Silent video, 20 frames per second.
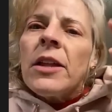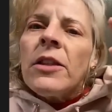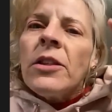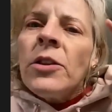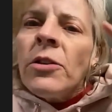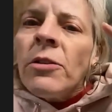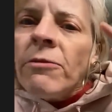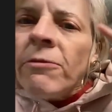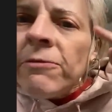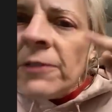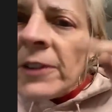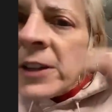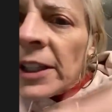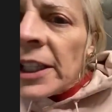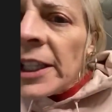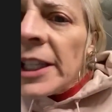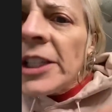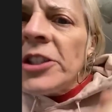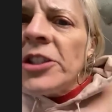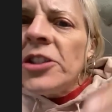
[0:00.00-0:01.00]
The
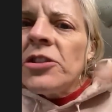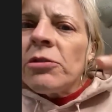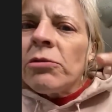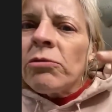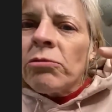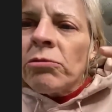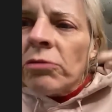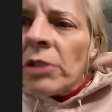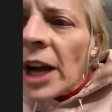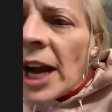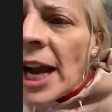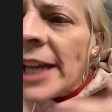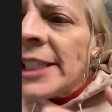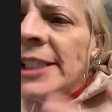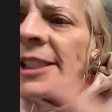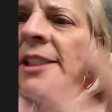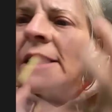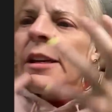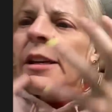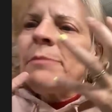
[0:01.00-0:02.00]
village
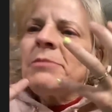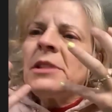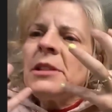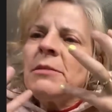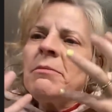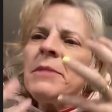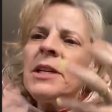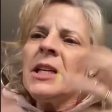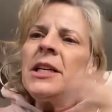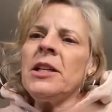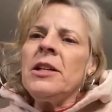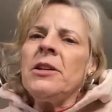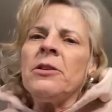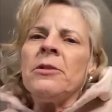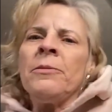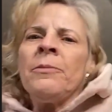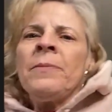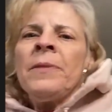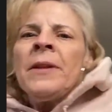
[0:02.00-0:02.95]
rises up to meet you.